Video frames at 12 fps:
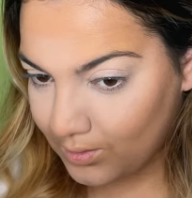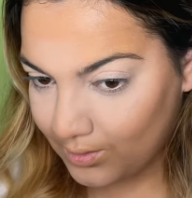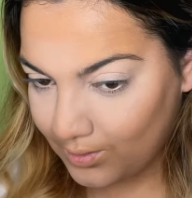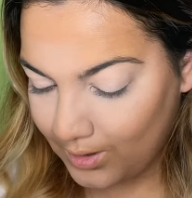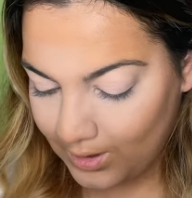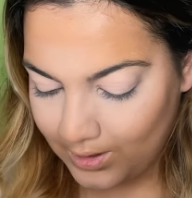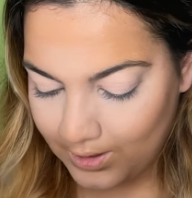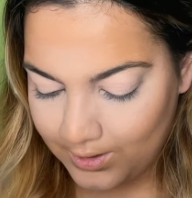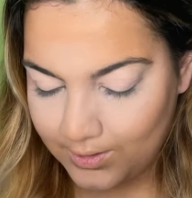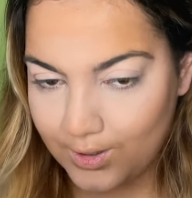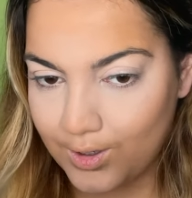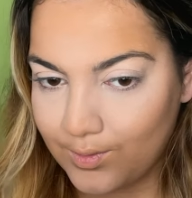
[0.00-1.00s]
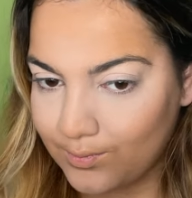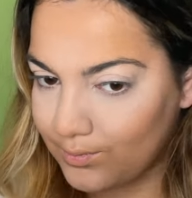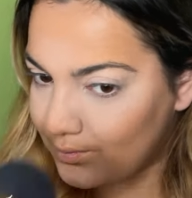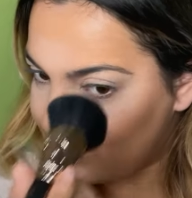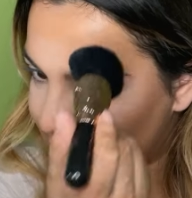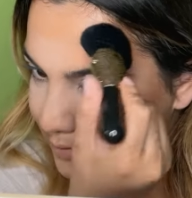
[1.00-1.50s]
Yeah, I like that.
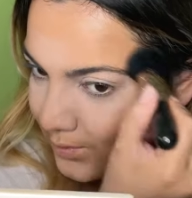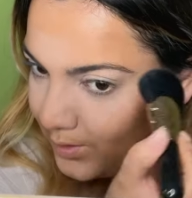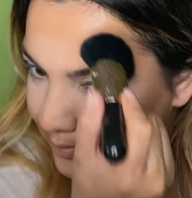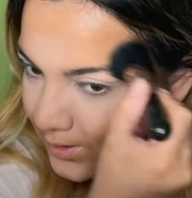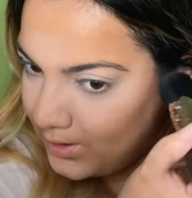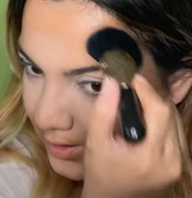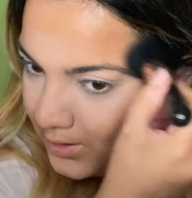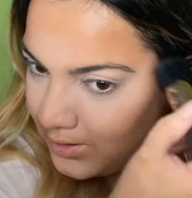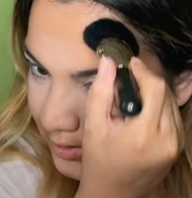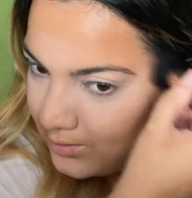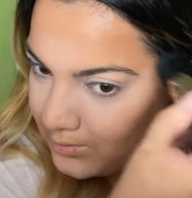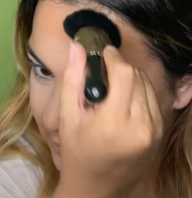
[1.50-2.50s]
I ain't mad at it.